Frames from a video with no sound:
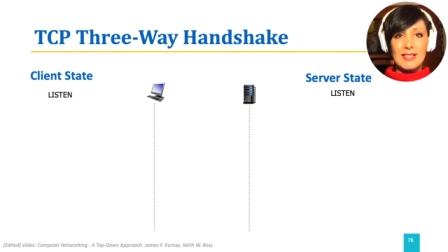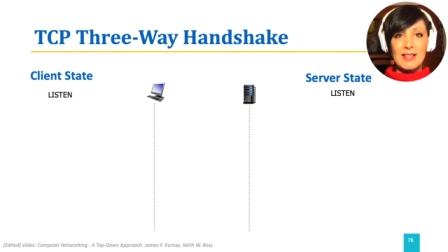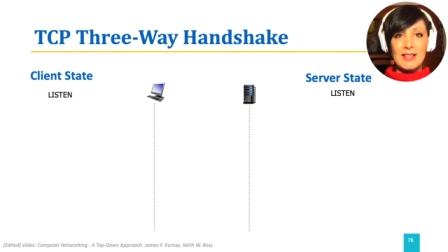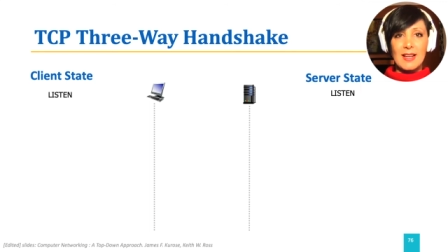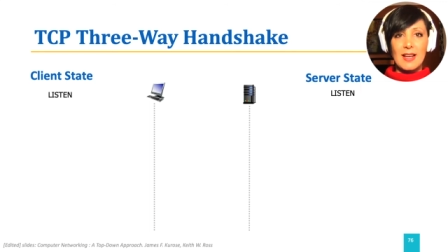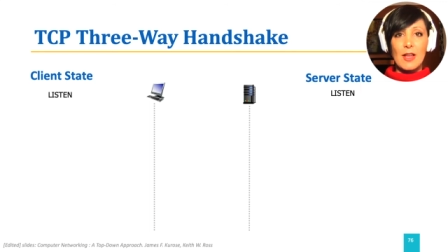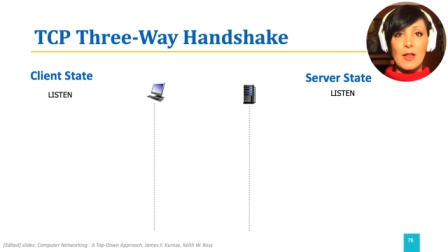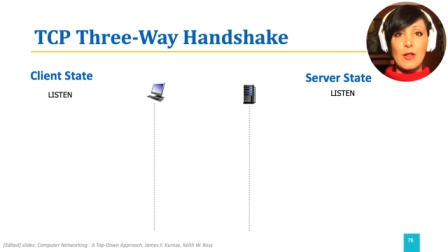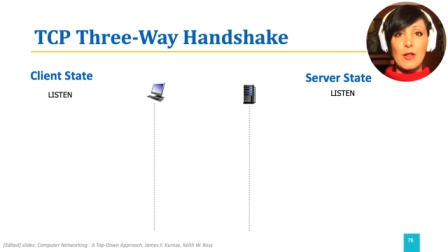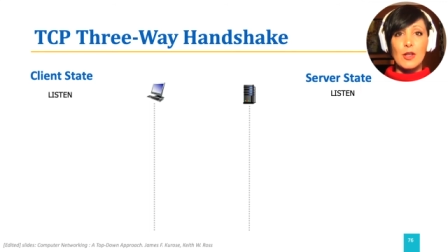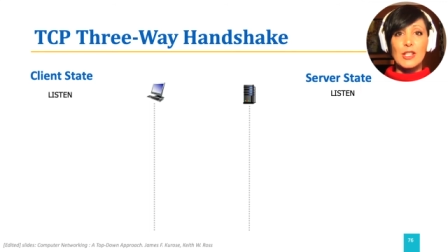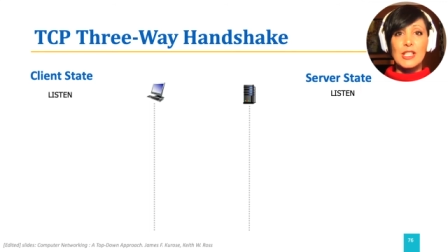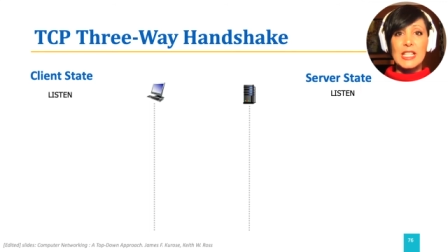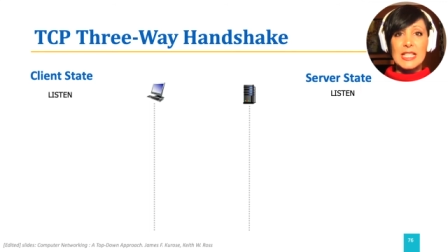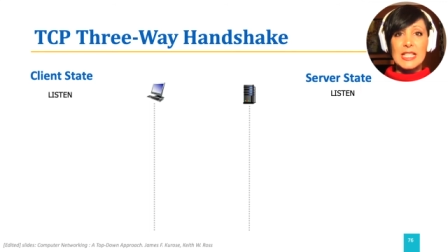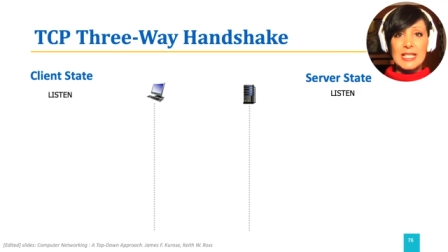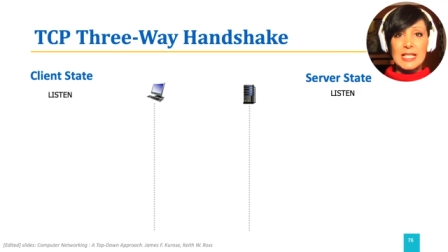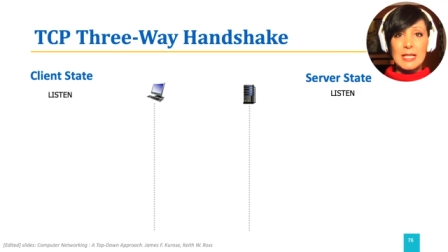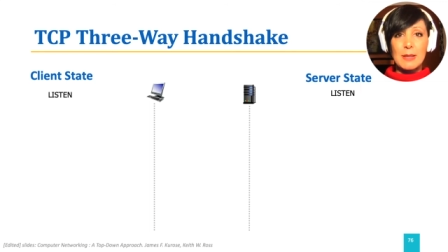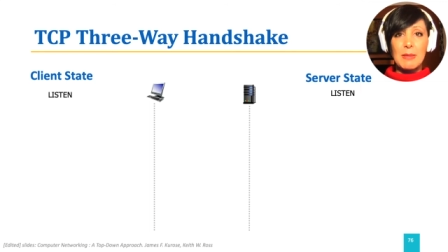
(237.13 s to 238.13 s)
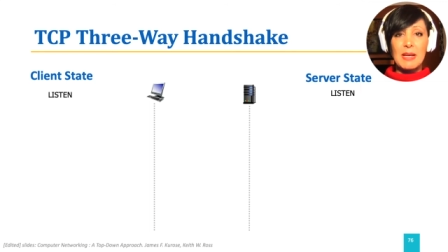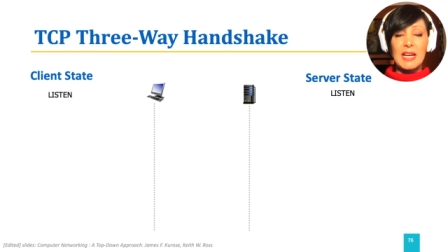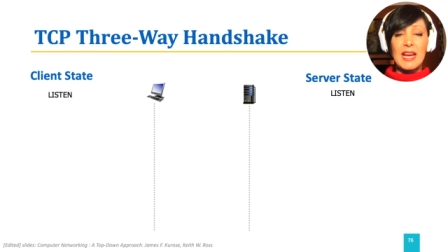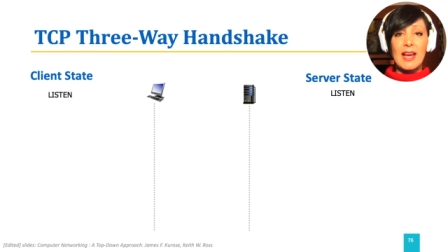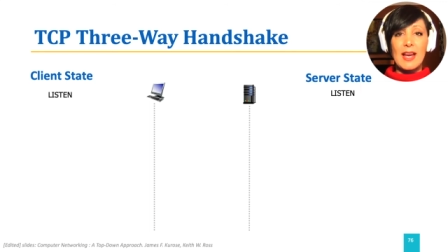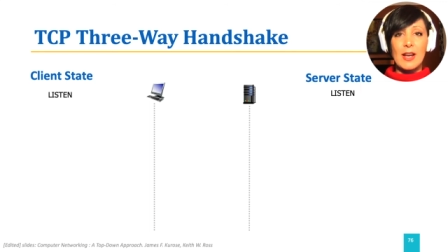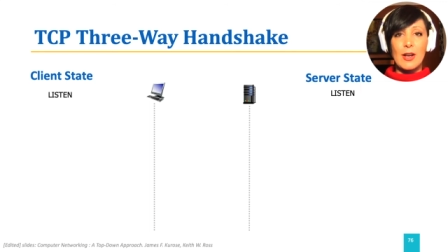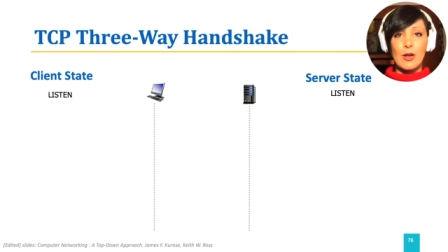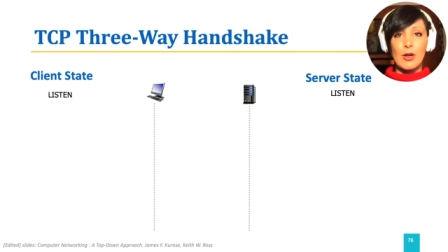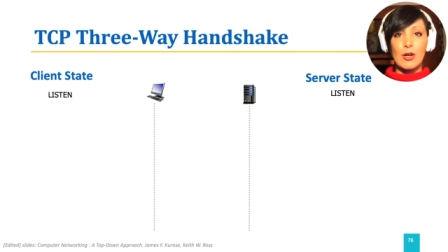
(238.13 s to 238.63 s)
and the TCP
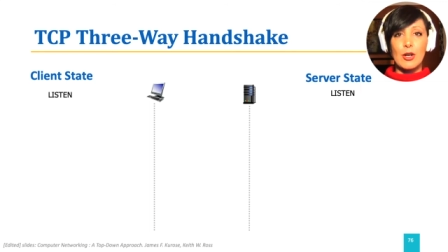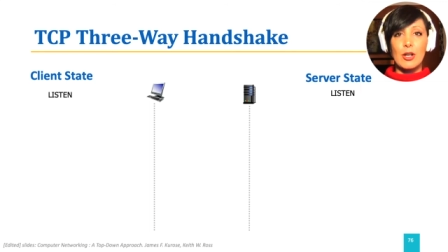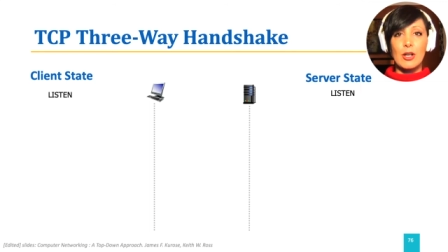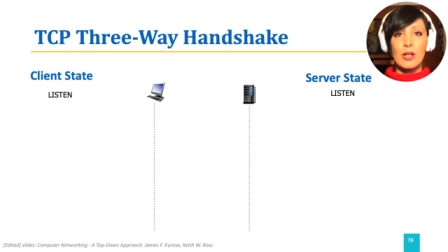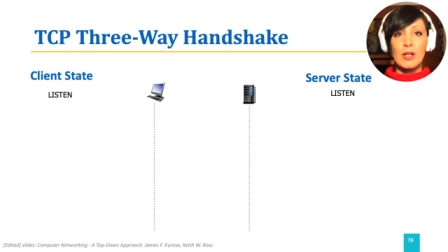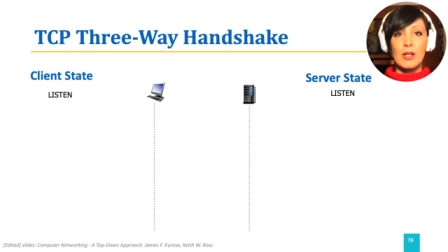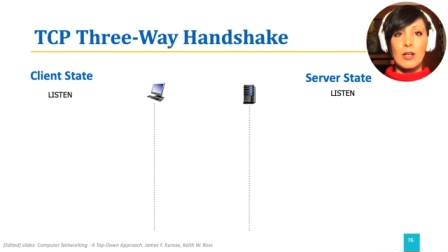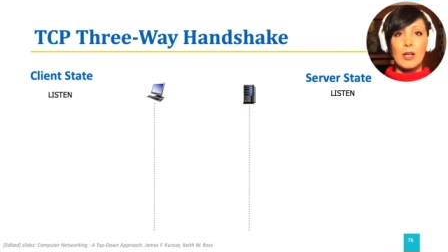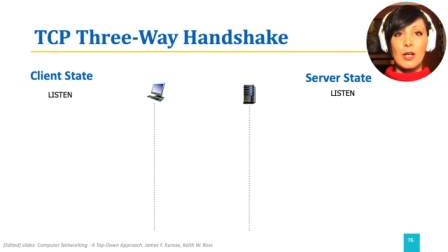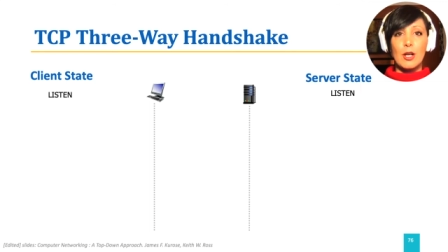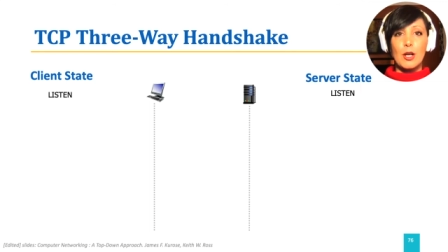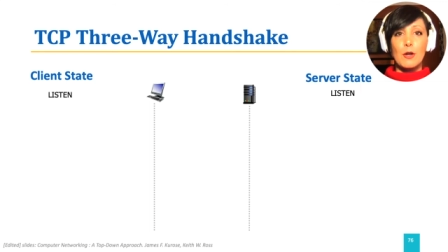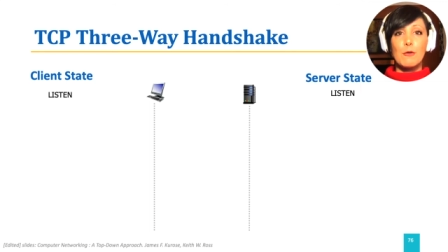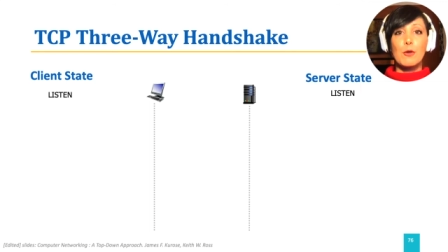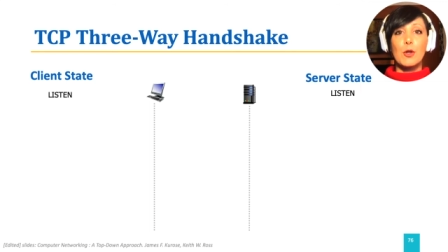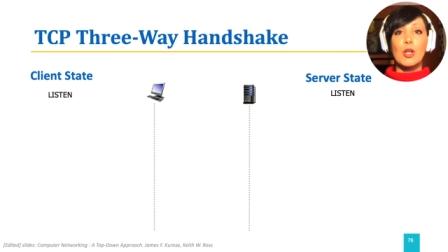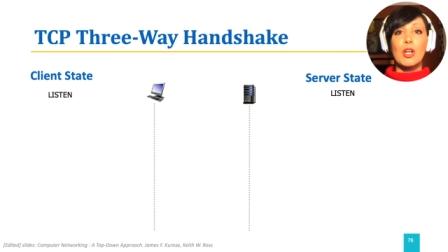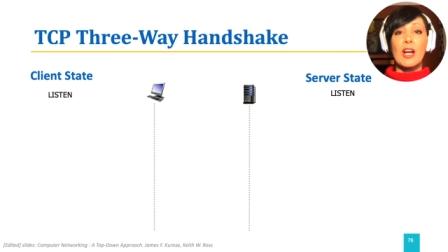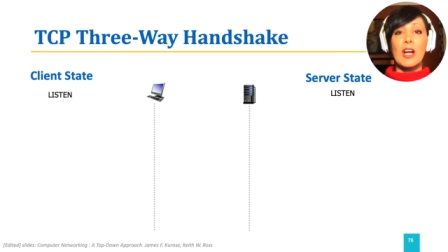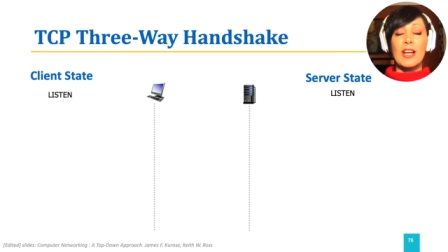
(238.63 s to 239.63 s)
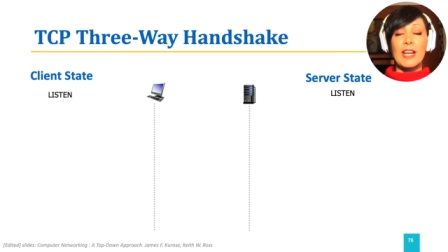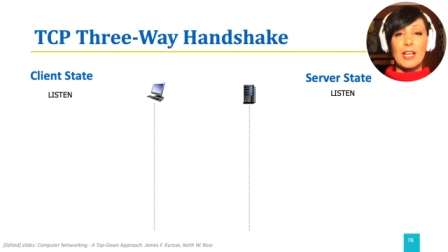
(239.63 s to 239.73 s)
header for connection